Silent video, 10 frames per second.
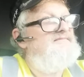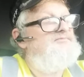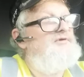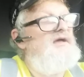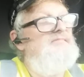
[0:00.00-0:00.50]

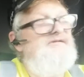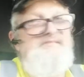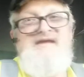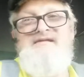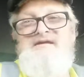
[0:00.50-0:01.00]
Probably
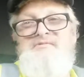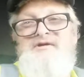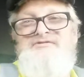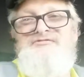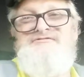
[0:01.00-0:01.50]
mainly in
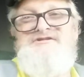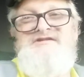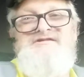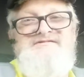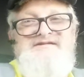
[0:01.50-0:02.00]
West
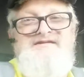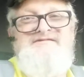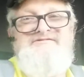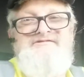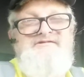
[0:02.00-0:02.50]
Virginia and
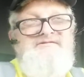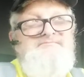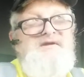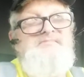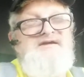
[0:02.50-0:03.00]
Tennessee.
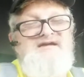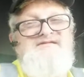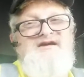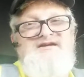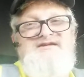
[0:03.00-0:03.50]
Maybe
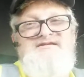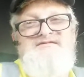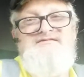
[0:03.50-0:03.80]
Kentucky.